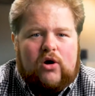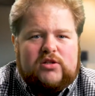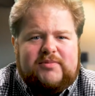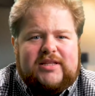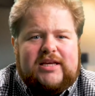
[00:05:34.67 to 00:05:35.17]

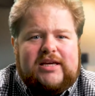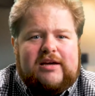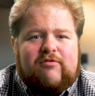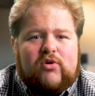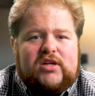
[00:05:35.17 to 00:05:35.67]
Ultimately,
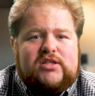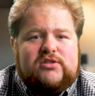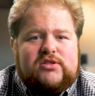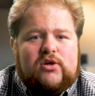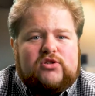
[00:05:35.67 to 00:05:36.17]
if we're going to
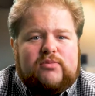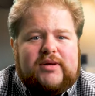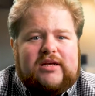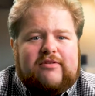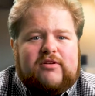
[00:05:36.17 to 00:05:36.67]
use social
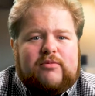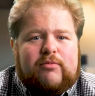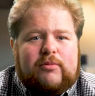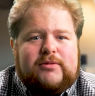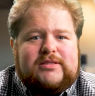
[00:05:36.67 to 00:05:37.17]
media for the
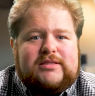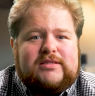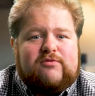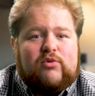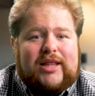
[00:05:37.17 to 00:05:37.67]
purposes
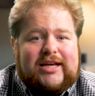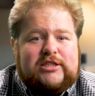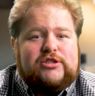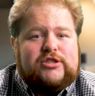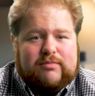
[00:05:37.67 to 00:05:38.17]
of
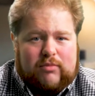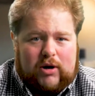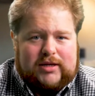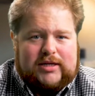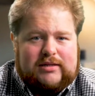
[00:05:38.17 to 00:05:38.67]
relationship
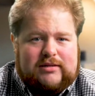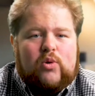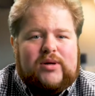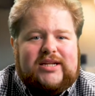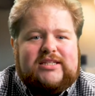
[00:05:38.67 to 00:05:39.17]
marketing,
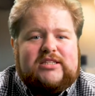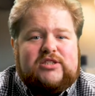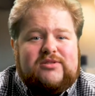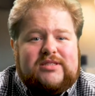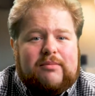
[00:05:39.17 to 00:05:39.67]
we need to
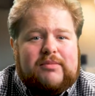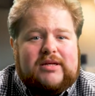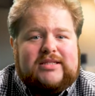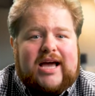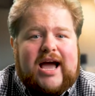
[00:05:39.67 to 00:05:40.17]
do
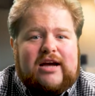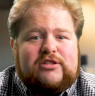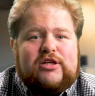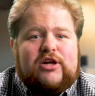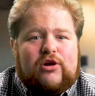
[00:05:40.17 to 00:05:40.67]
something to
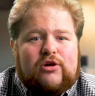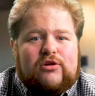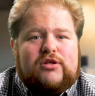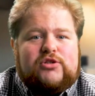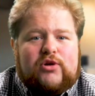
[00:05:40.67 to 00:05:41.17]
actually
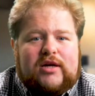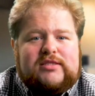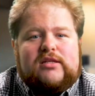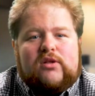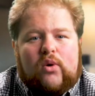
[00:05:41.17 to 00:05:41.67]
earn the
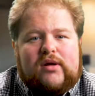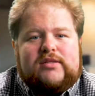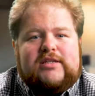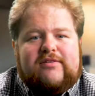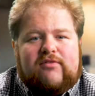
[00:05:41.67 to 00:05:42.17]
trust and
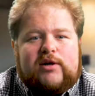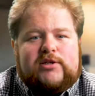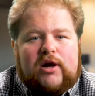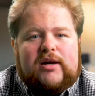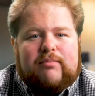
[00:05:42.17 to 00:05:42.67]
loyalty of our
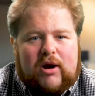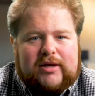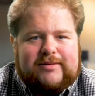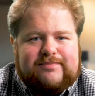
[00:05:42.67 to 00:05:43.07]
target market.